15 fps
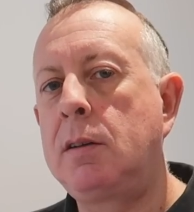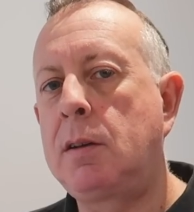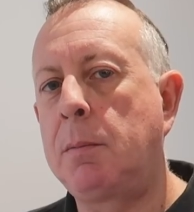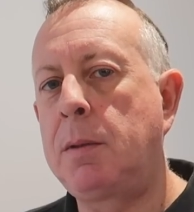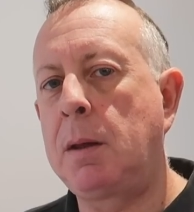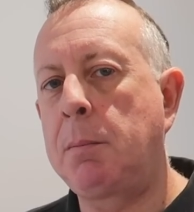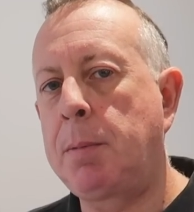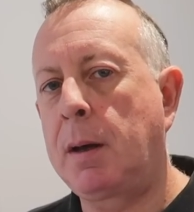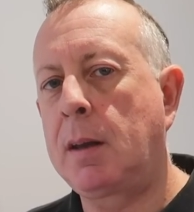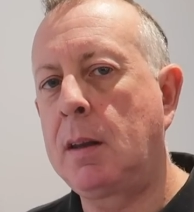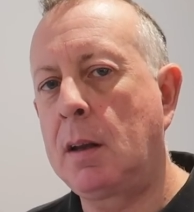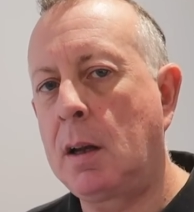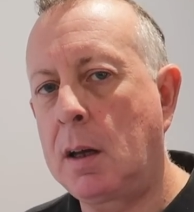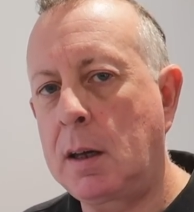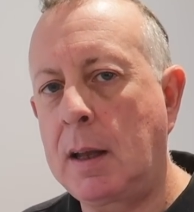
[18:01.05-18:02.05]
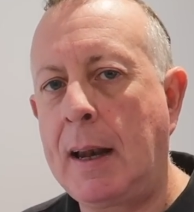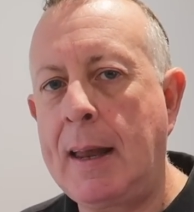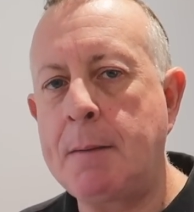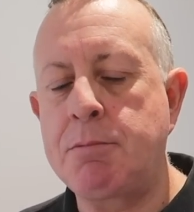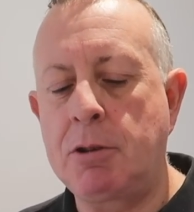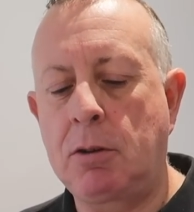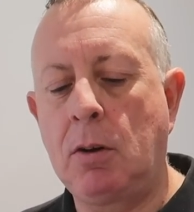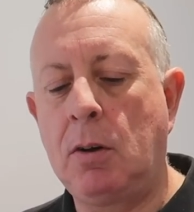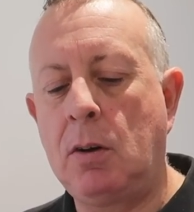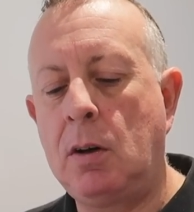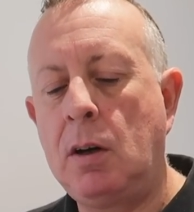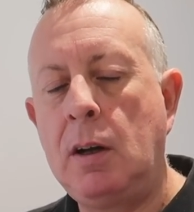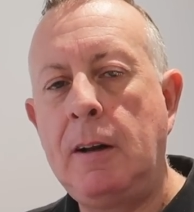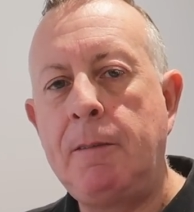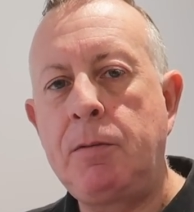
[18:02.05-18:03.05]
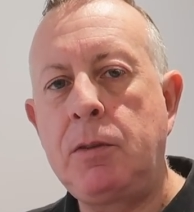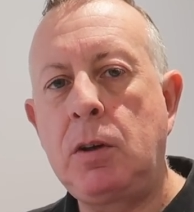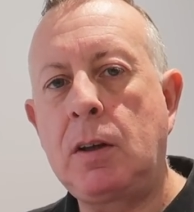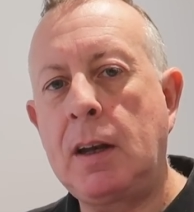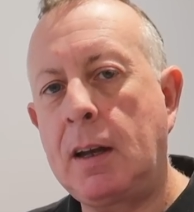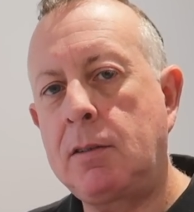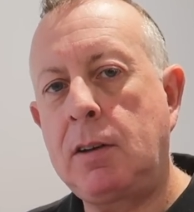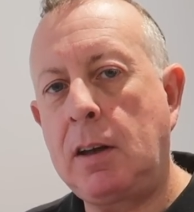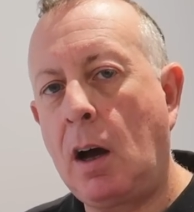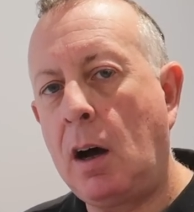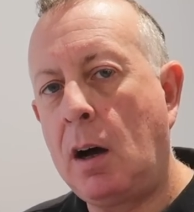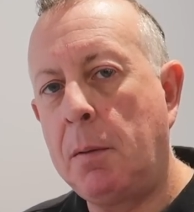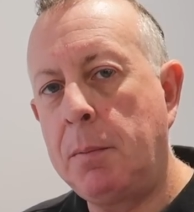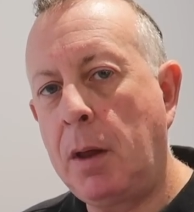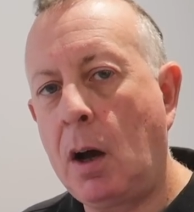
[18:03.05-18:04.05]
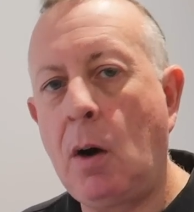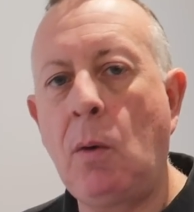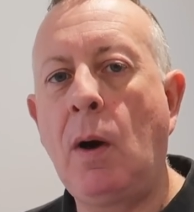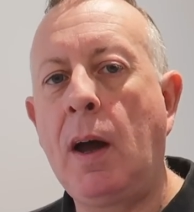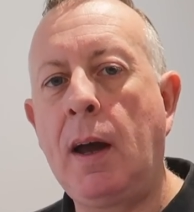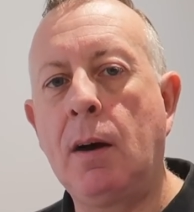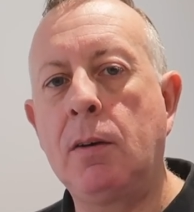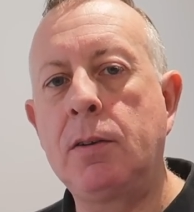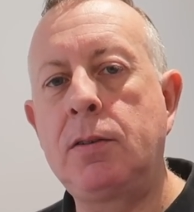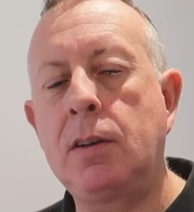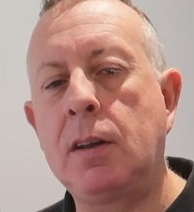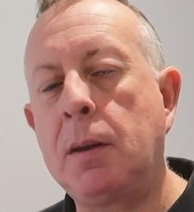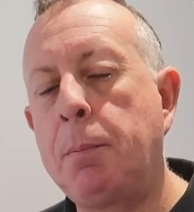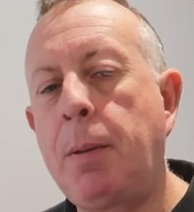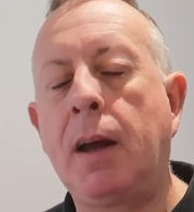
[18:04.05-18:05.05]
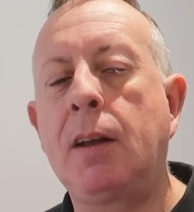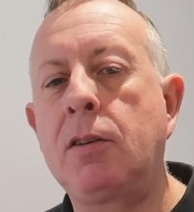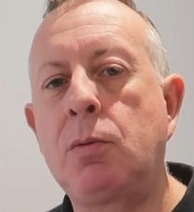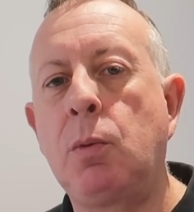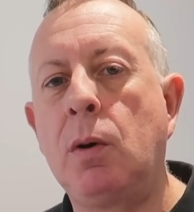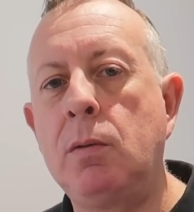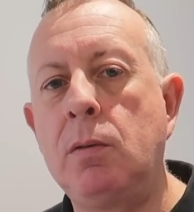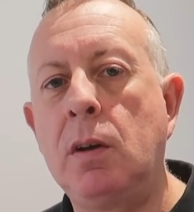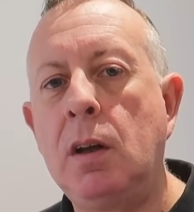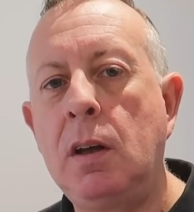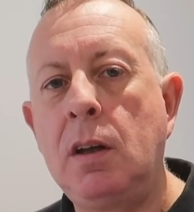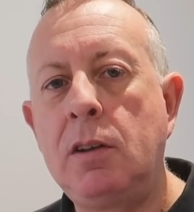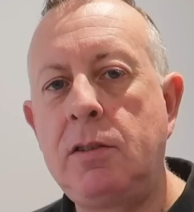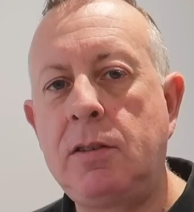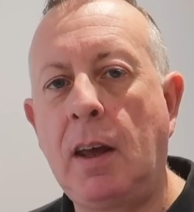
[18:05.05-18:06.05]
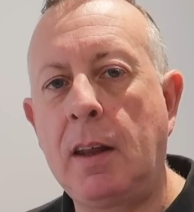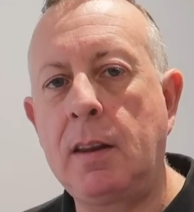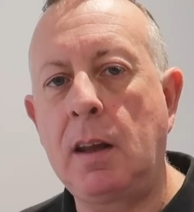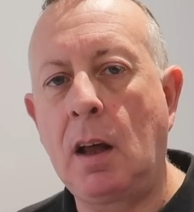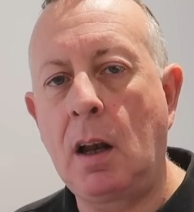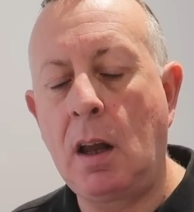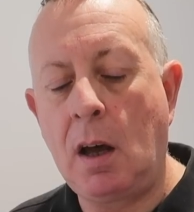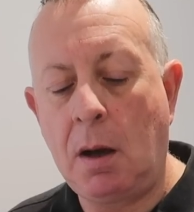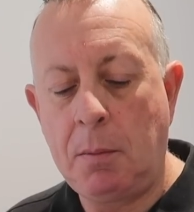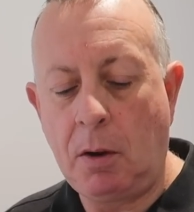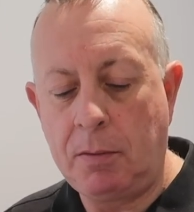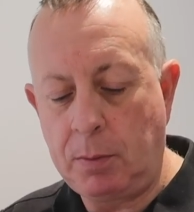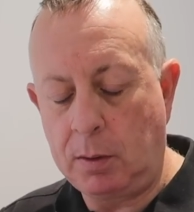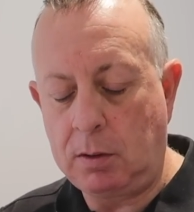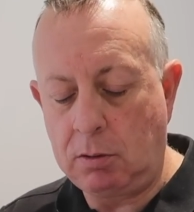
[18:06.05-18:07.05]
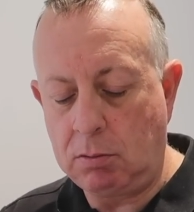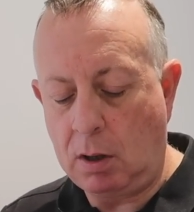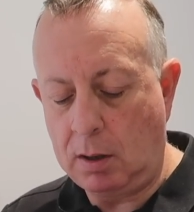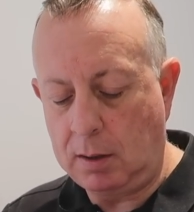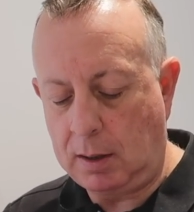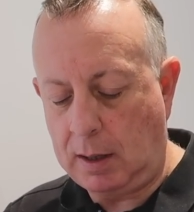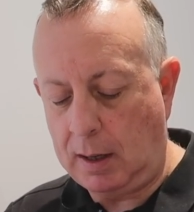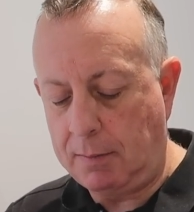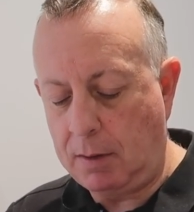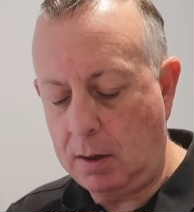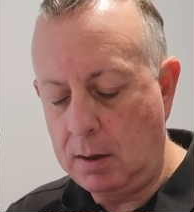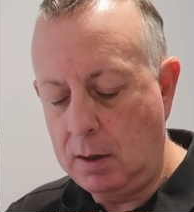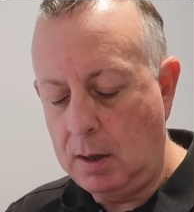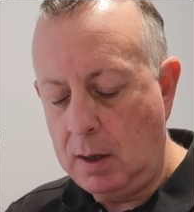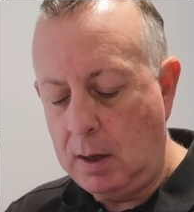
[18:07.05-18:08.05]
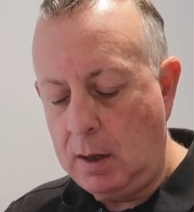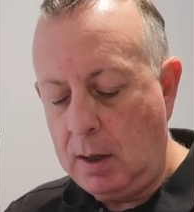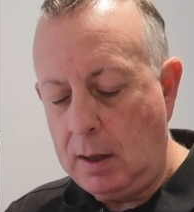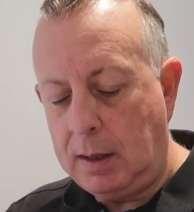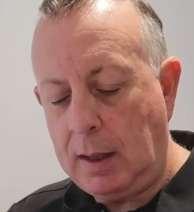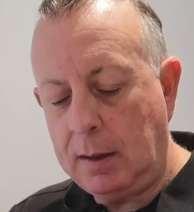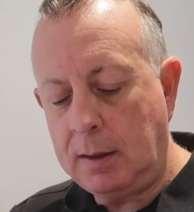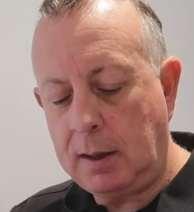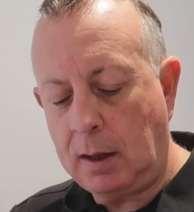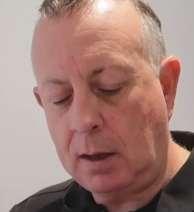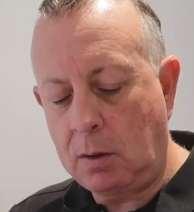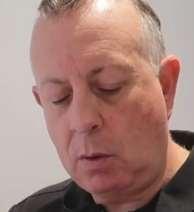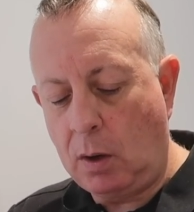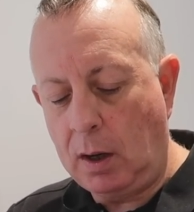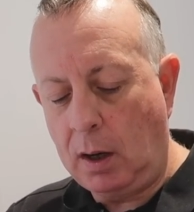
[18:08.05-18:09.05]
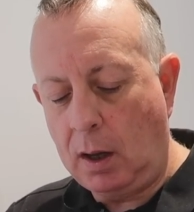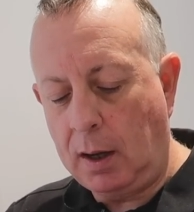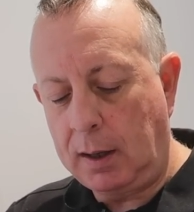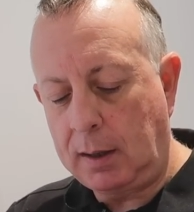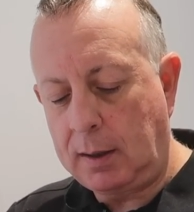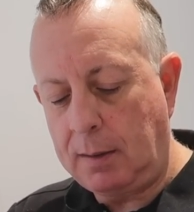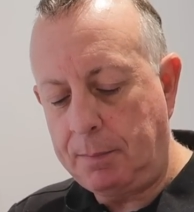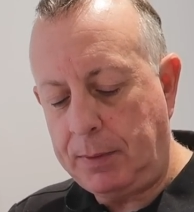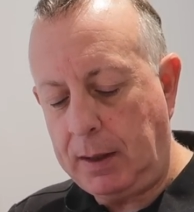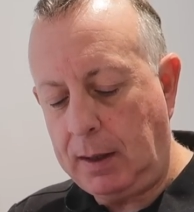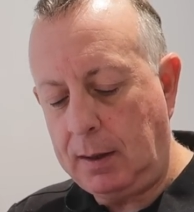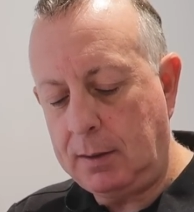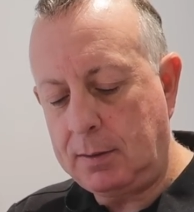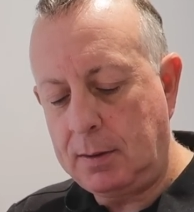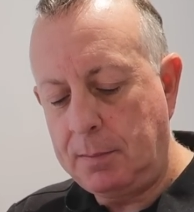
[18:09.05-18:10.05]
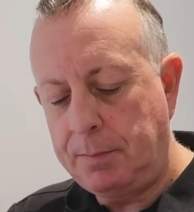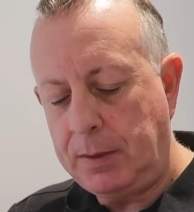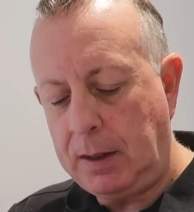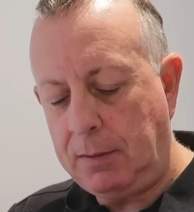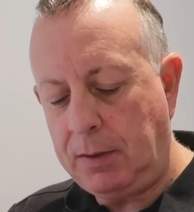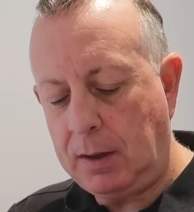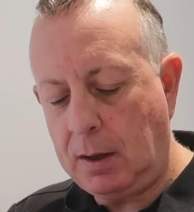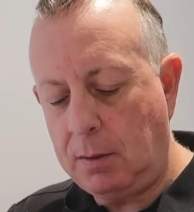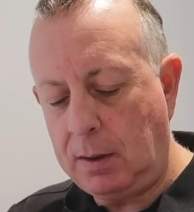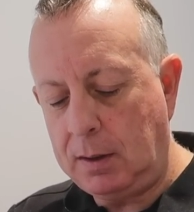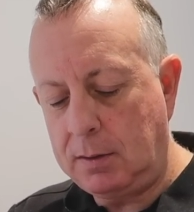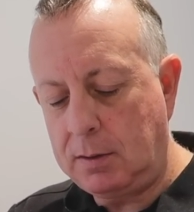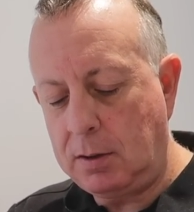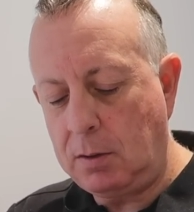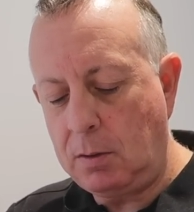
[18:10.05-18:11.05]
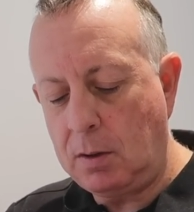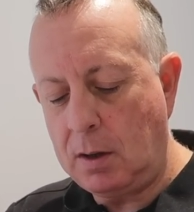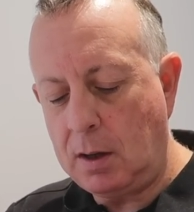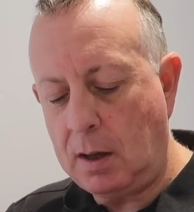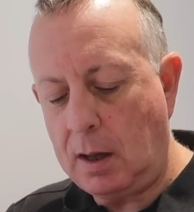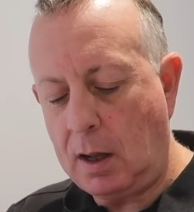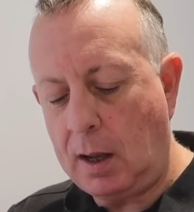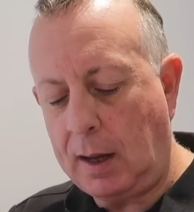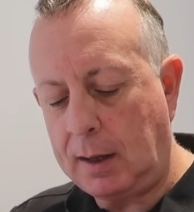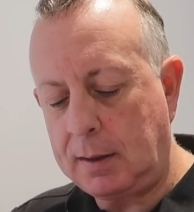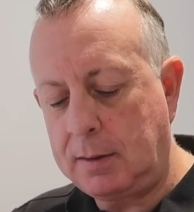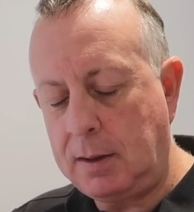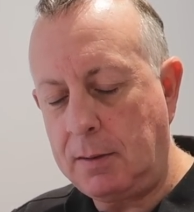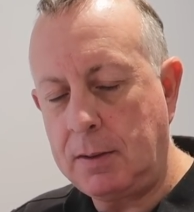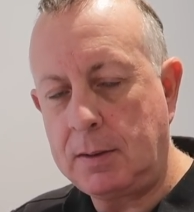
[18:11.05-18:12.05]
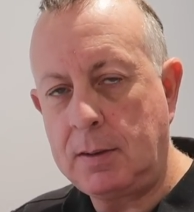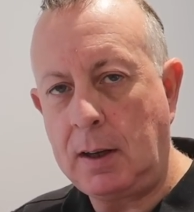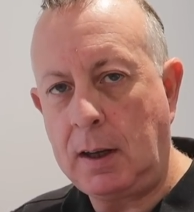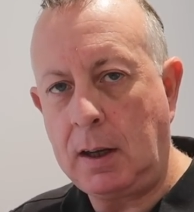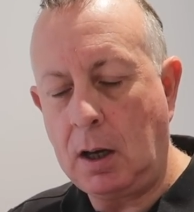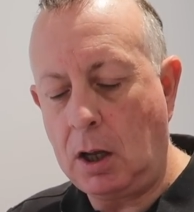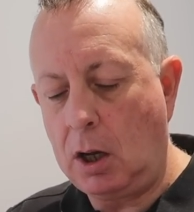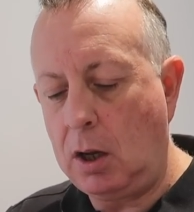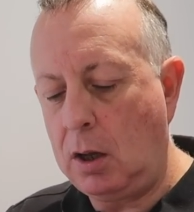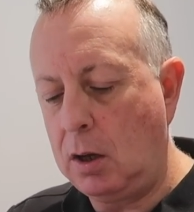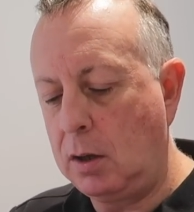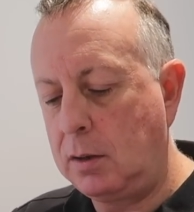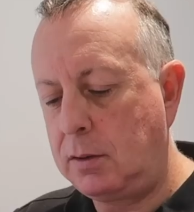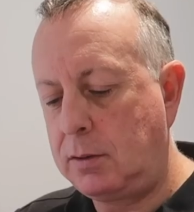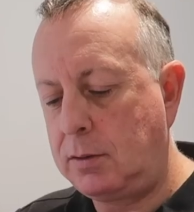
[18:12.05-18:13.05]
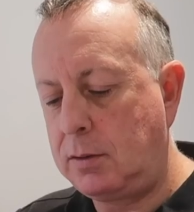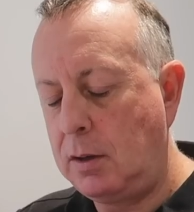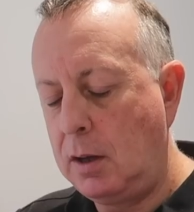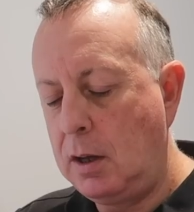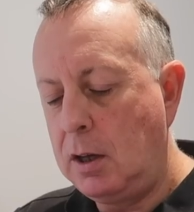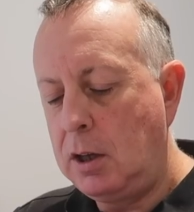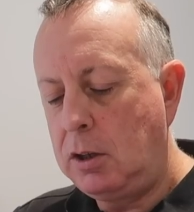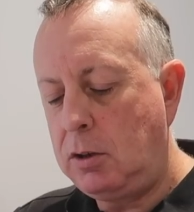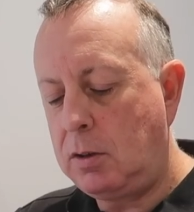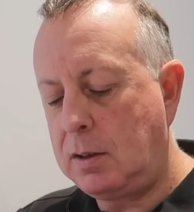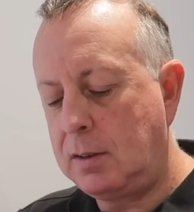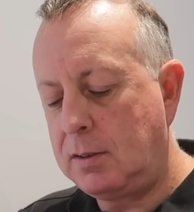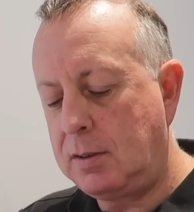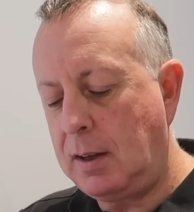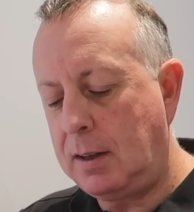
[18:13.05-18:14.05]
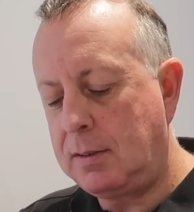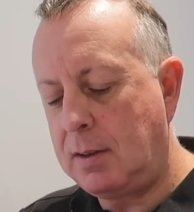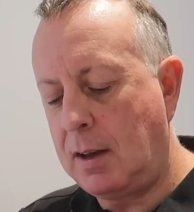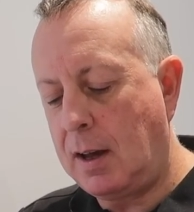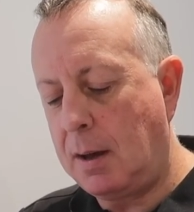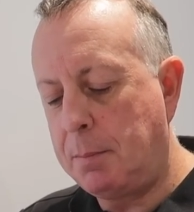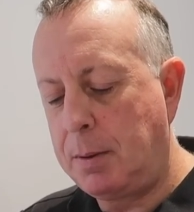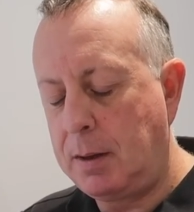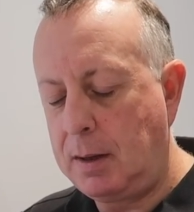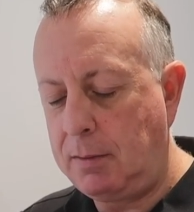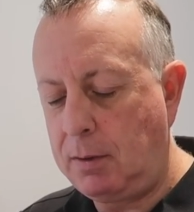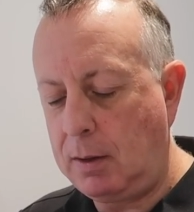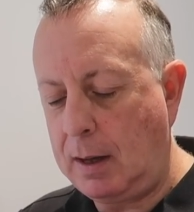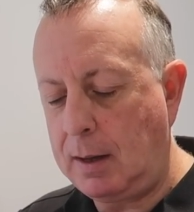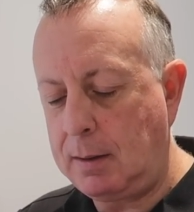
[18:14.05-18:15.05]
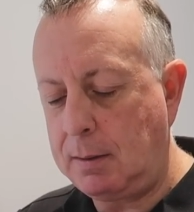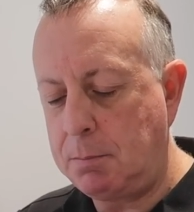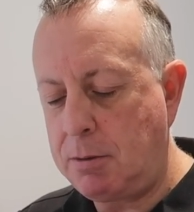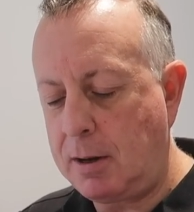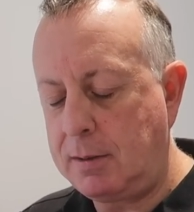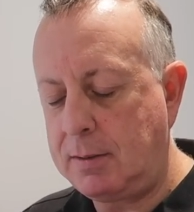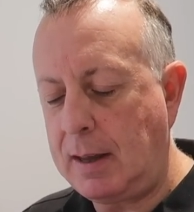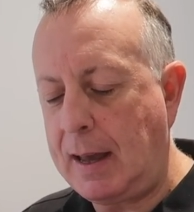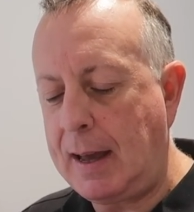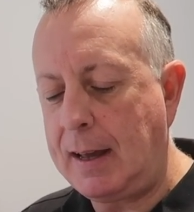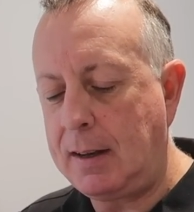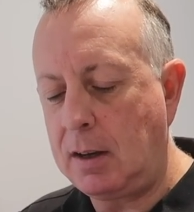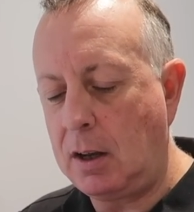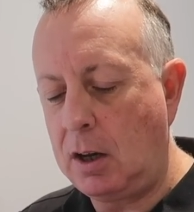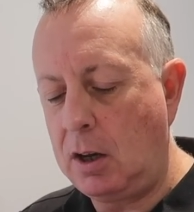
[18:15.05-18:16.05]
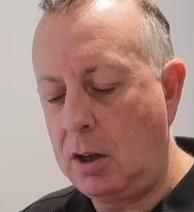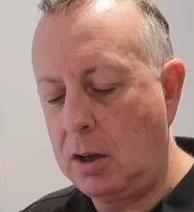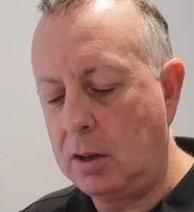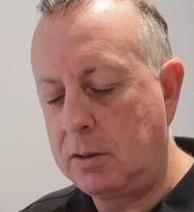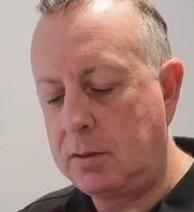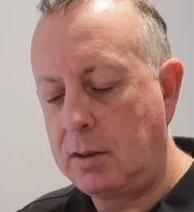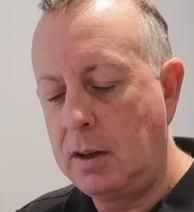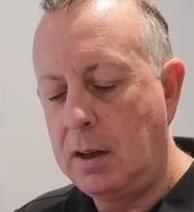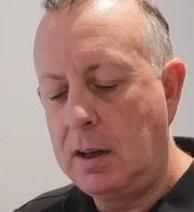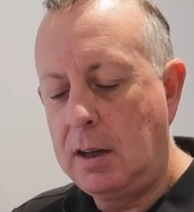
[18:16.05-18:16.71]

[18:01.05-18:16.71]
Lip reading: something bigger than like a Labrador, you can actually arm the whole house and the pets won't set the alarm off, which is rather clever. The other thing I quite like is if you go into activity alerts, you can set up, if you press add alert,